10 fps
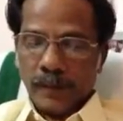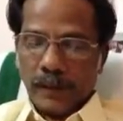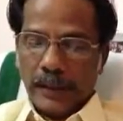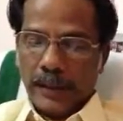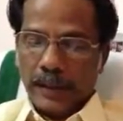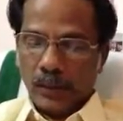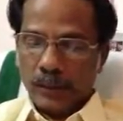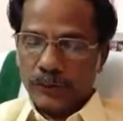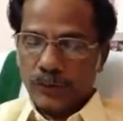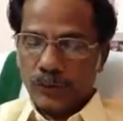And
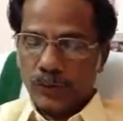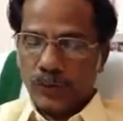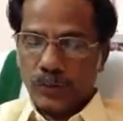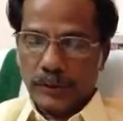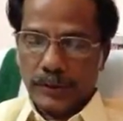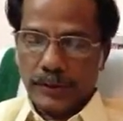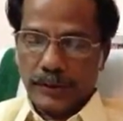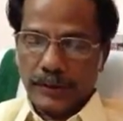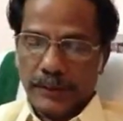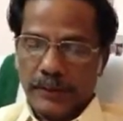also